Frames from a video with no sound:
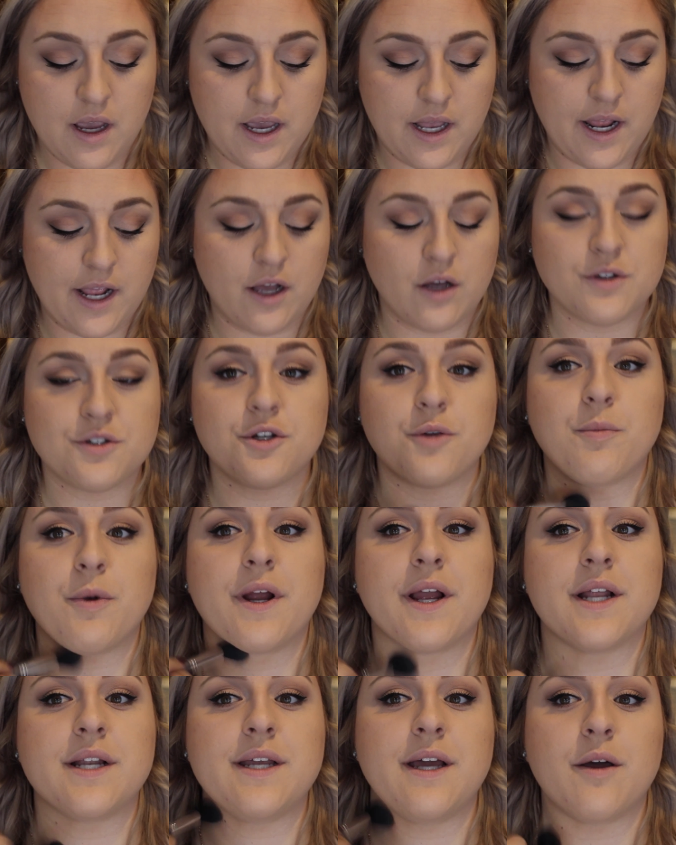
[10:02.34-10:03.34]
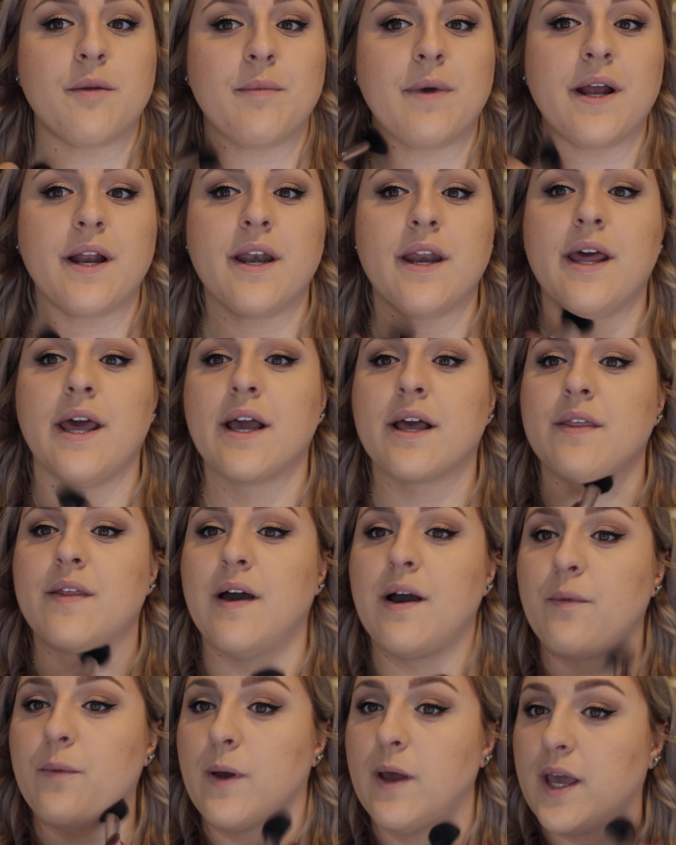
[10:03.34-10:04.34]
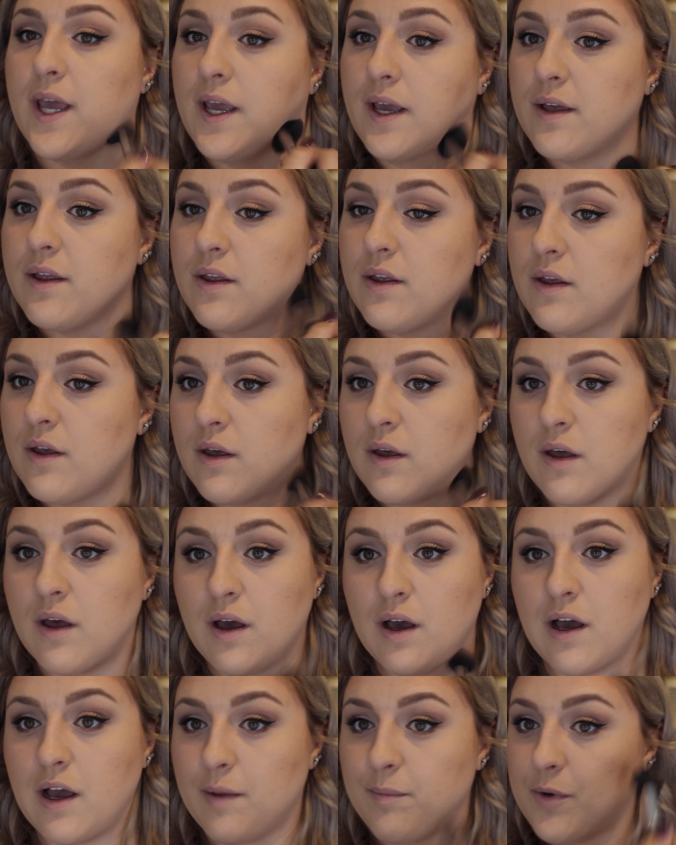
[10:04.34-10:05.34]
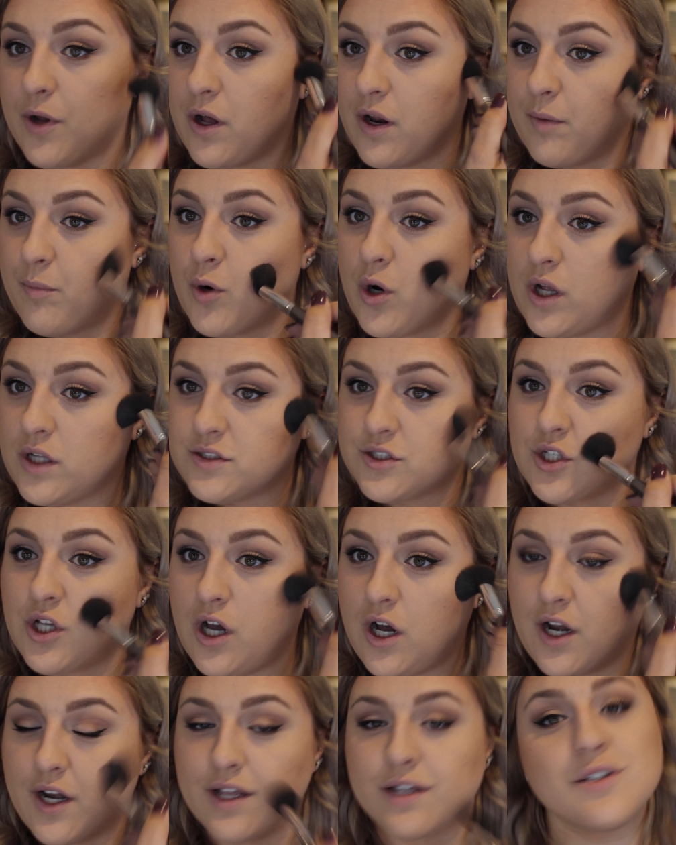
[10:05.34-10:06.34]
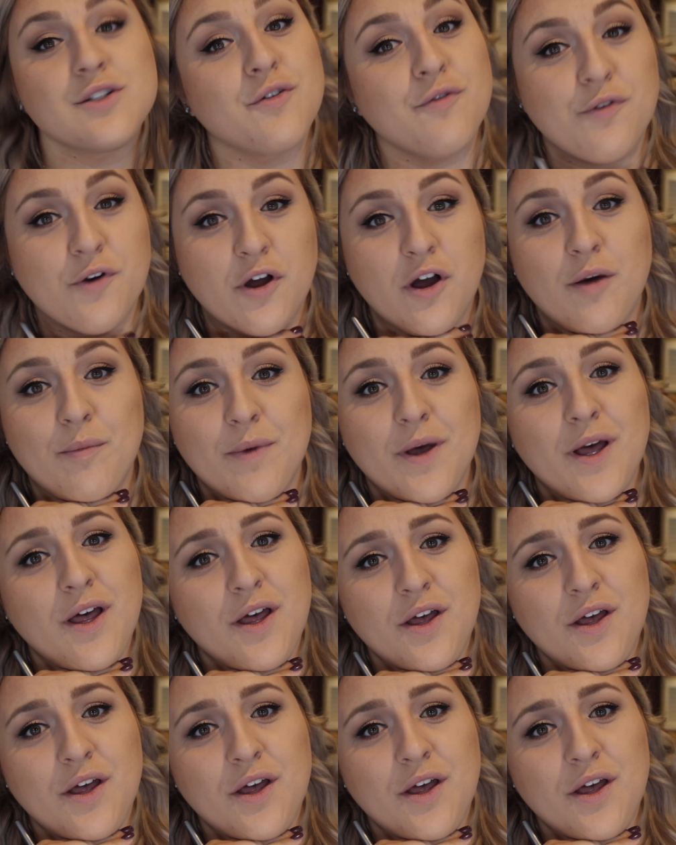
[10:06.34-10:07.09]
And I also bring it down my neck that way. I'm not a bronze goddess from